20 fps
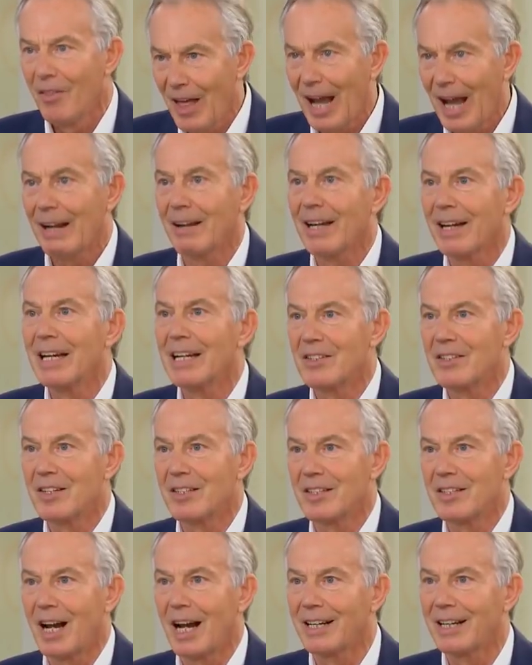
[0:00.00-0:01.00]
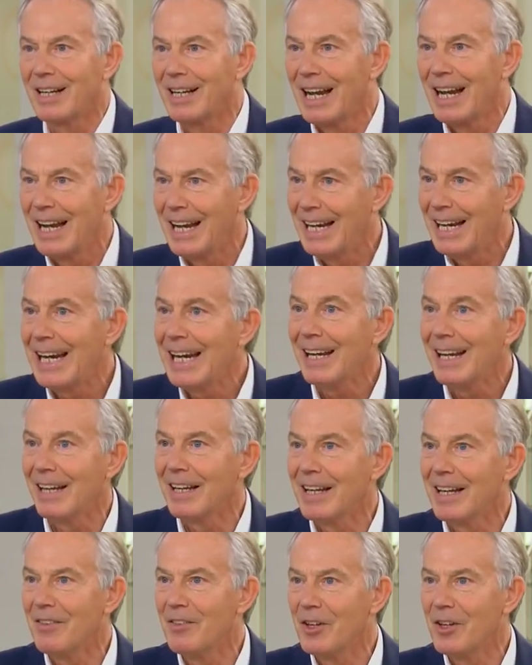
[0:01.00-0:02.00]
That is decided here
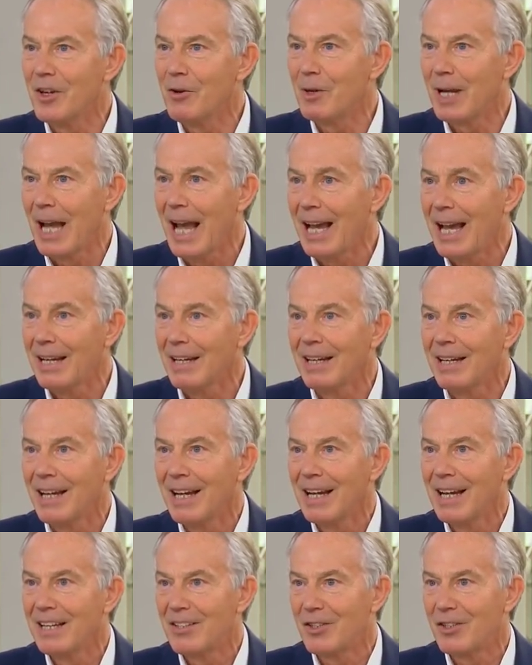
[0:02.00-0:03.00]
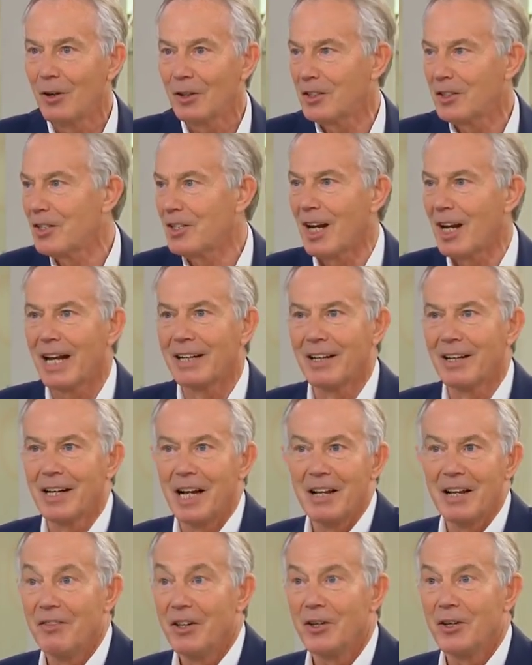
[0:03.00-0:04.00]
in the UK. It's not decided
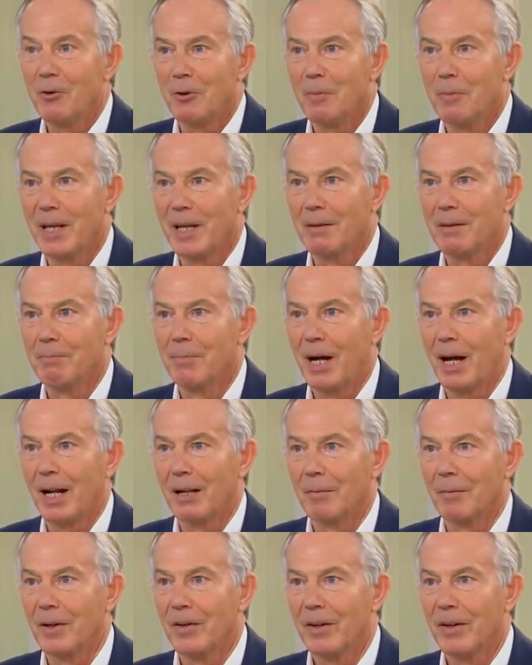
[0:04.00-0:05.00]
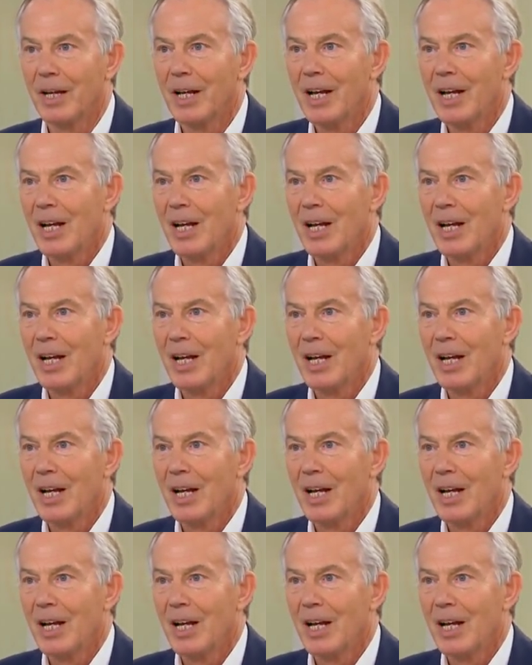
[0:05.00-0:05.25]
in the European Parliament.